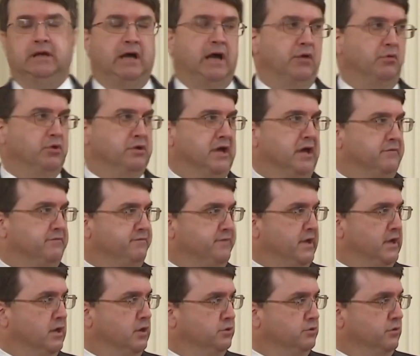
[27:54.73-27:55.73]
"I will not
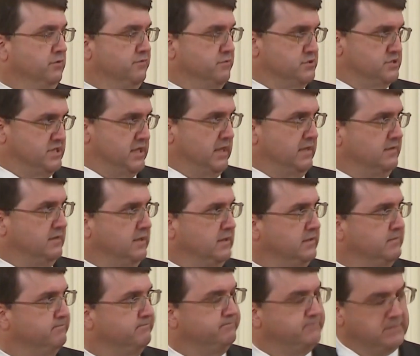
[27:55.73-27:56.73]
fail nor forsake
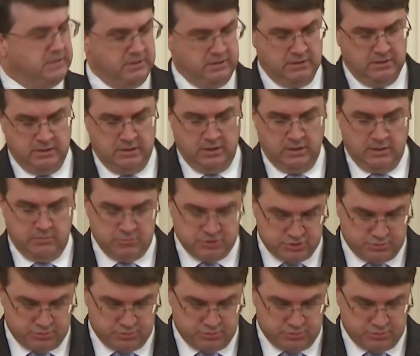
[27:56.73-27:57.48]
thee."